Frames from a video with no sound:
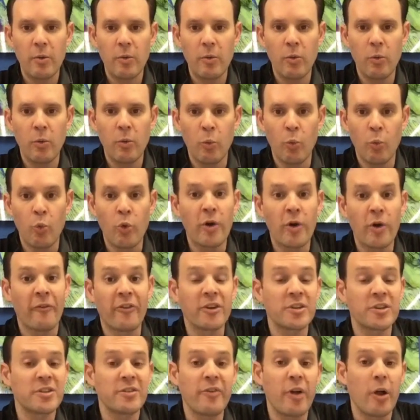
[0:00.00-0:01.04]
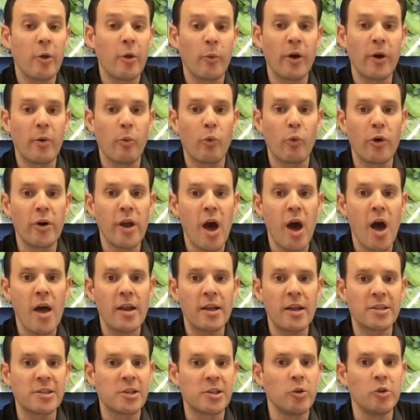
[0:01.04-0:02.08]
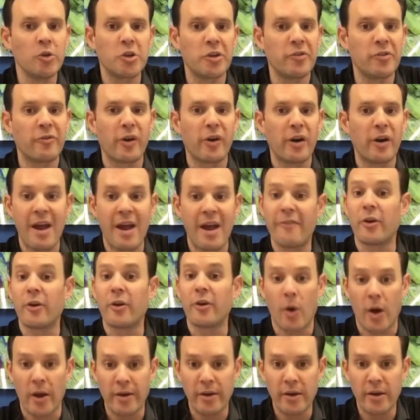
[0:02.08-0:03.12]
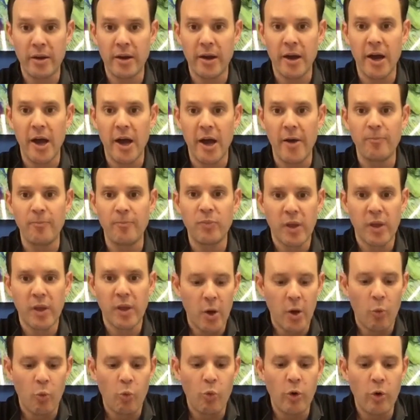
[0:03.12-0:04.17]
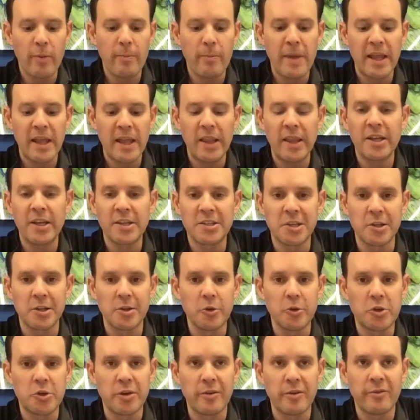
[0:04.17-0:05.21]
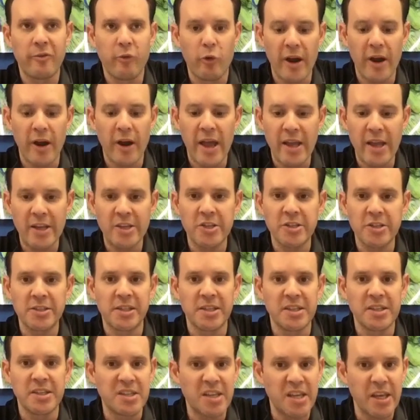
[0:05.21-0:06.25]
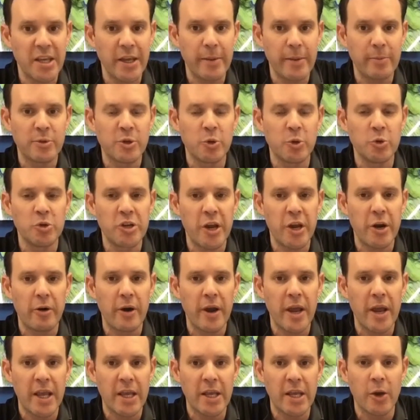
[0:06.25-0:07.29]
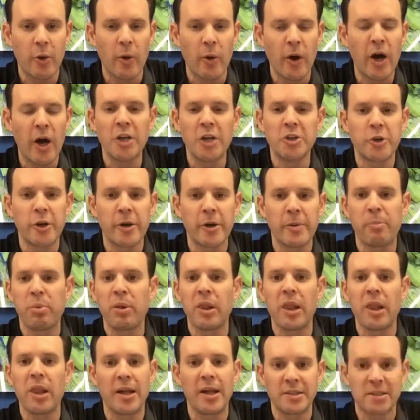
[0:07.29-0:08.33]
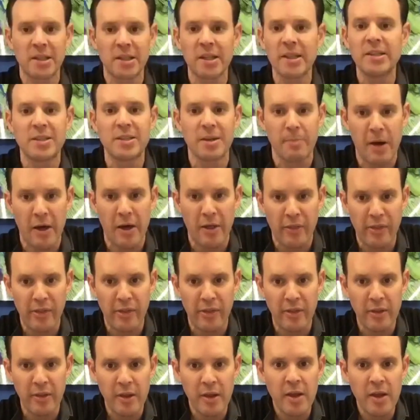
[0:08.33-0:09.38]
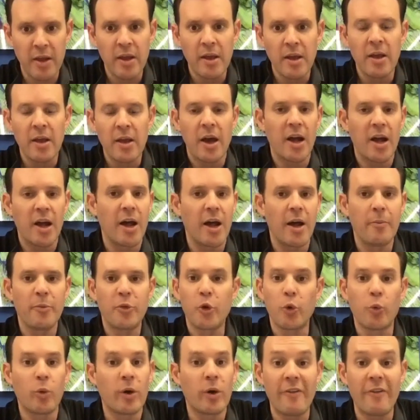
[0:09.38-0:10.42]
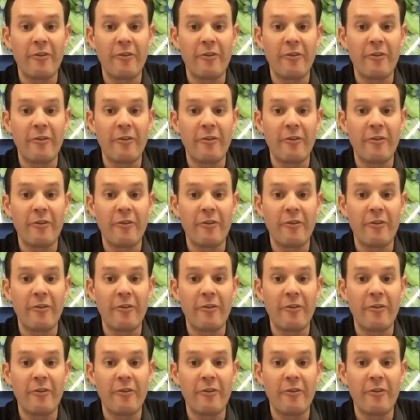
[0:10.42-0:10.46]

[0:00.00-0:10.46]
we're first of all, we're not a solution for everyone. We're mainly a solution for agents and teams who generate, 100+ leads a month, through whatever